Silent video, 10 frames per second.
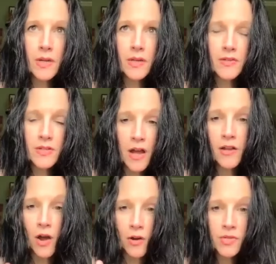it's not
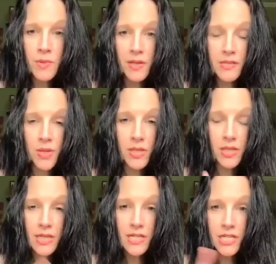our
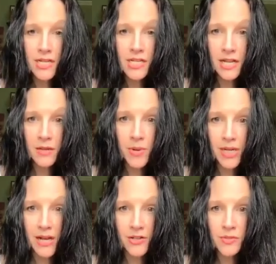responsibility to change
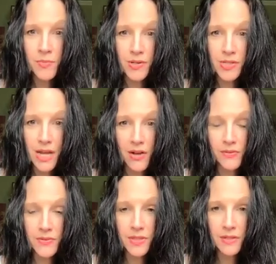anybody else but
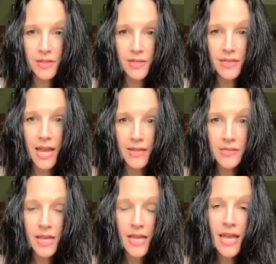ourselves.
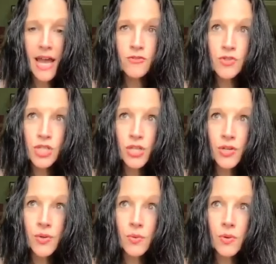Yes. And
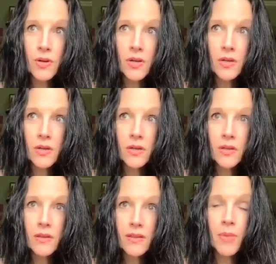two,
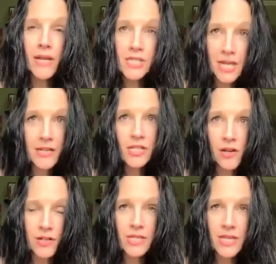by changing
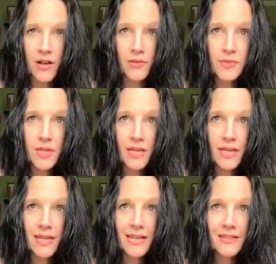ourselves,
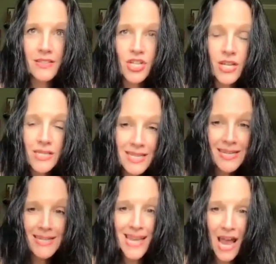just the
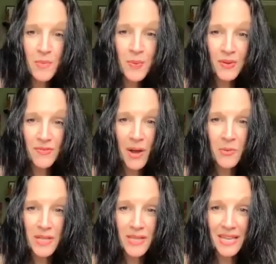example of how
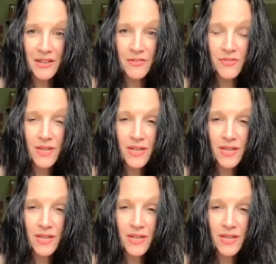we live